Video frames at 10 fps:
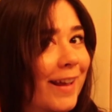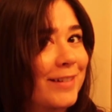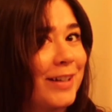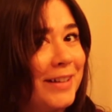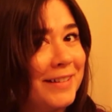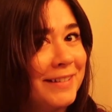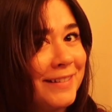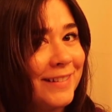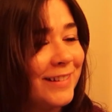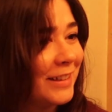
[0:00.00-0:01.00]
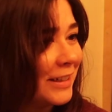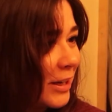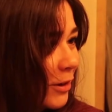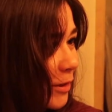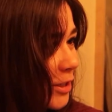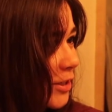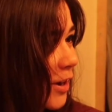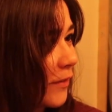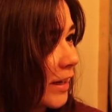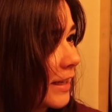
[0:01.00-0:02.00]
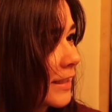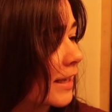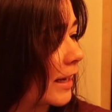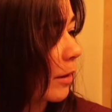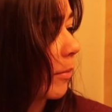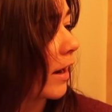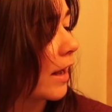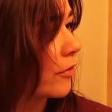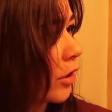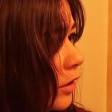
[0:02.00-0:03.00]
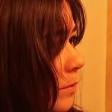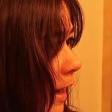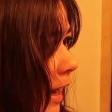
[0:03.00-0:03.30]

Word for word: it, which is not very exciting, but I've curled